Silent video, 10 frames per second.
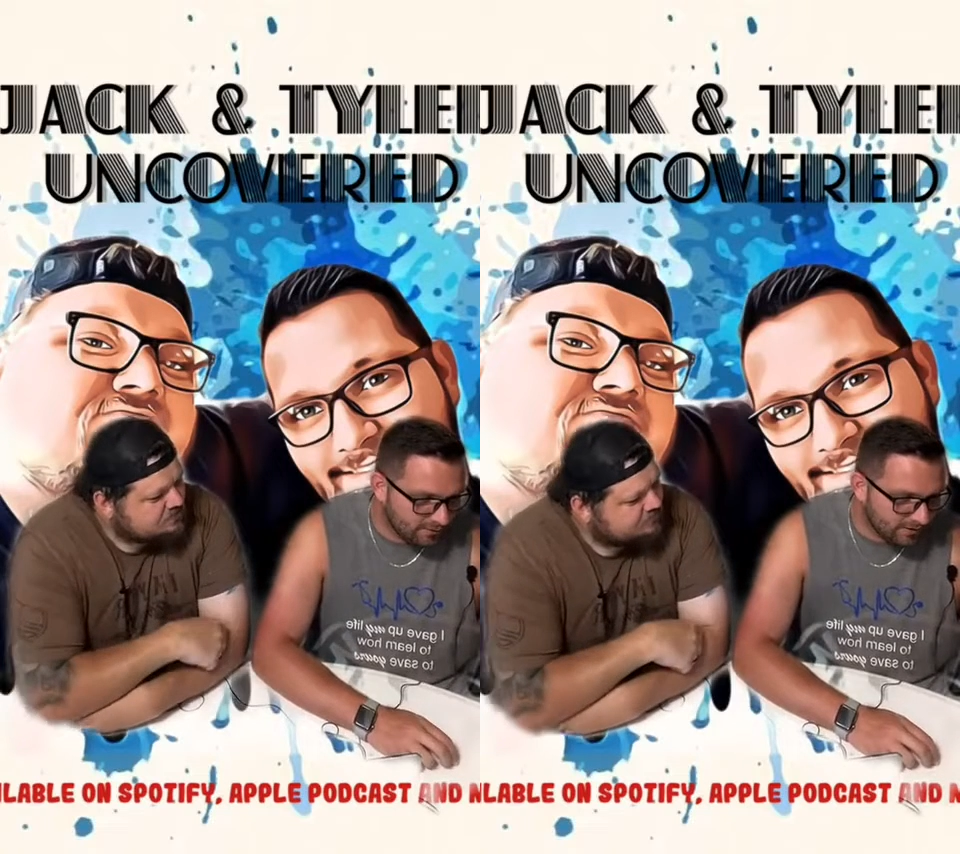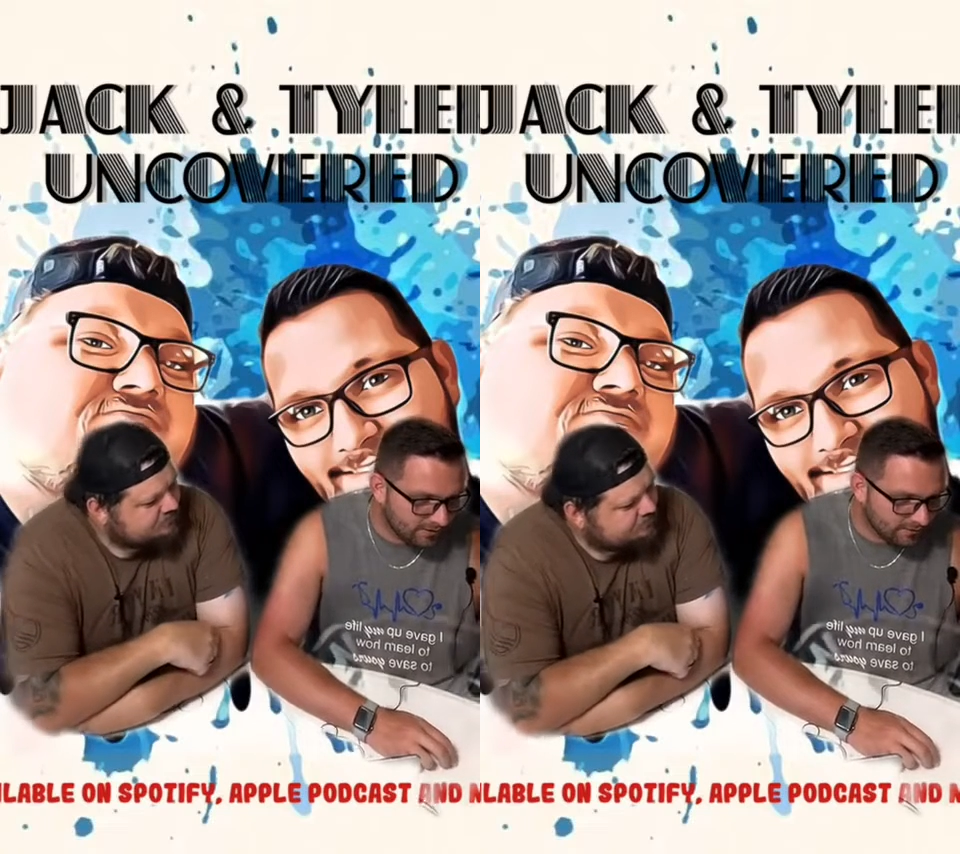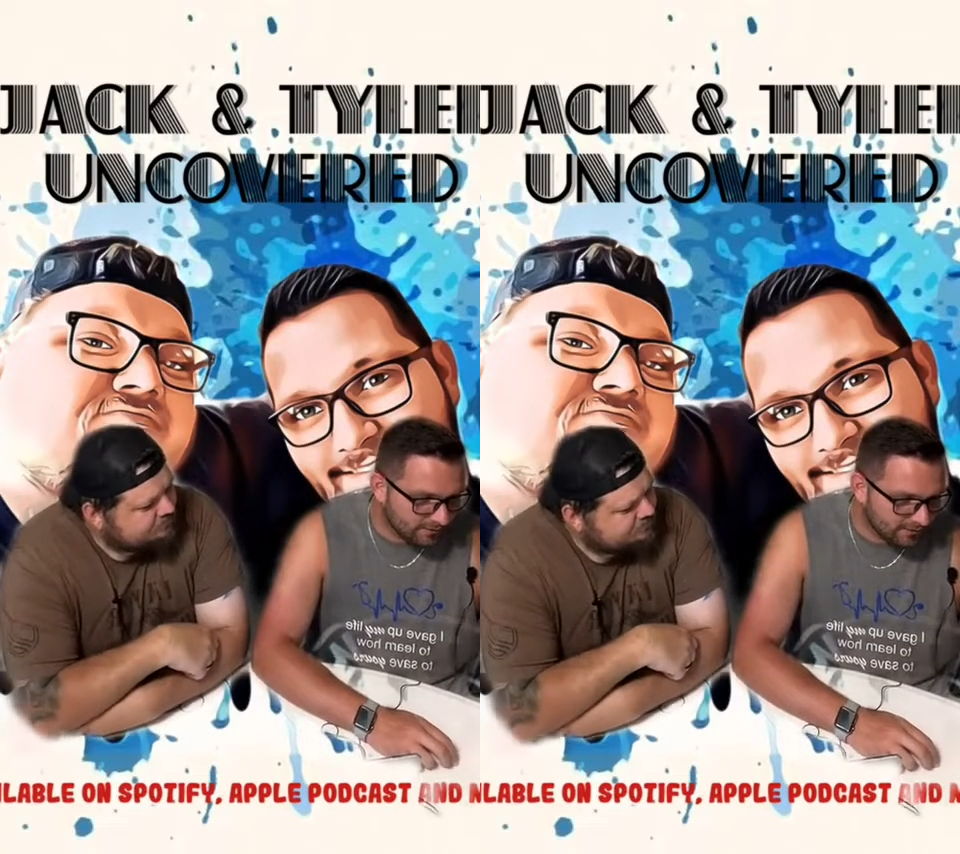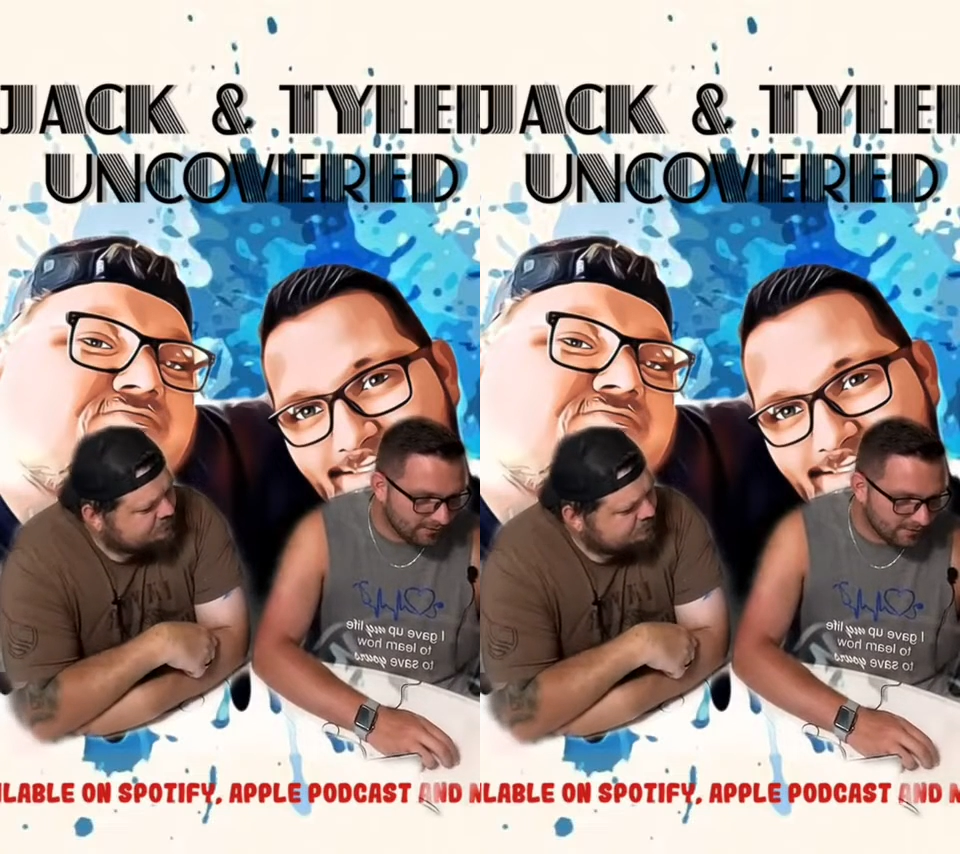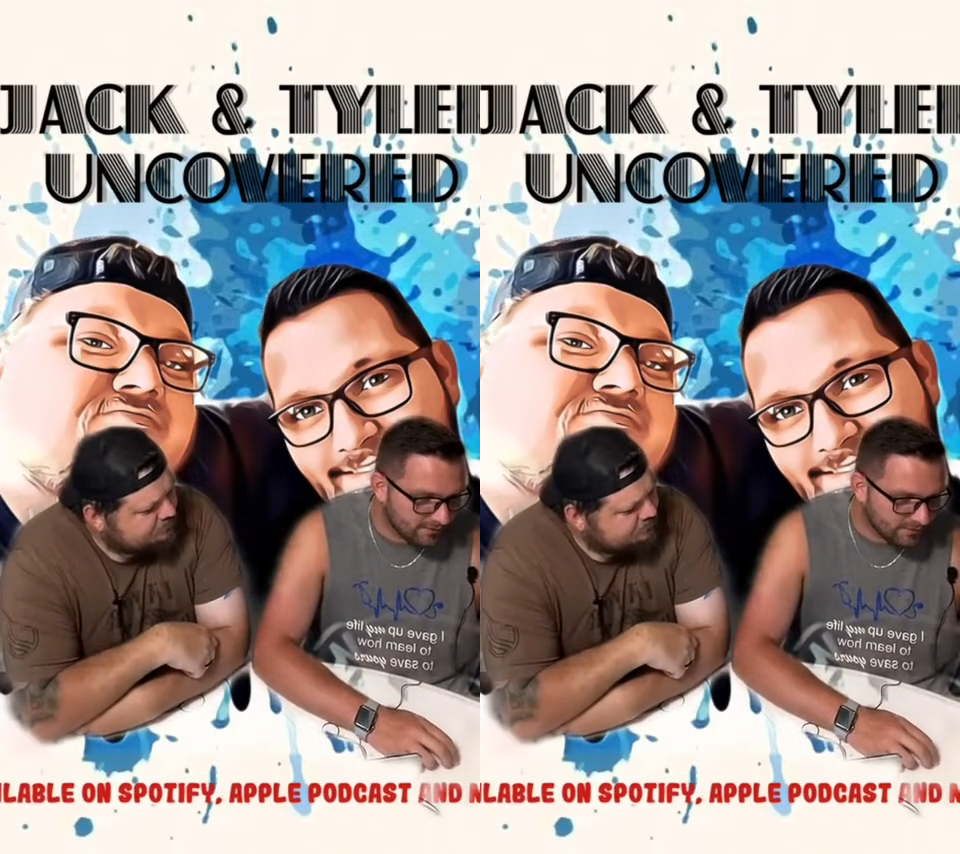Everybody
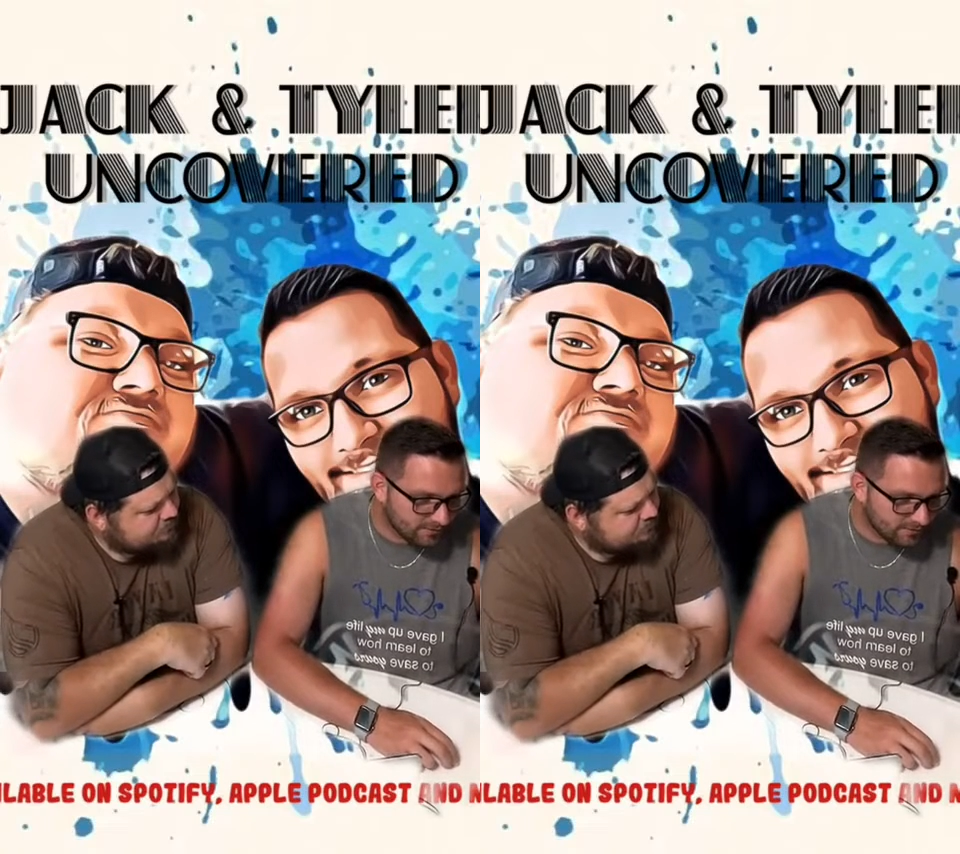like this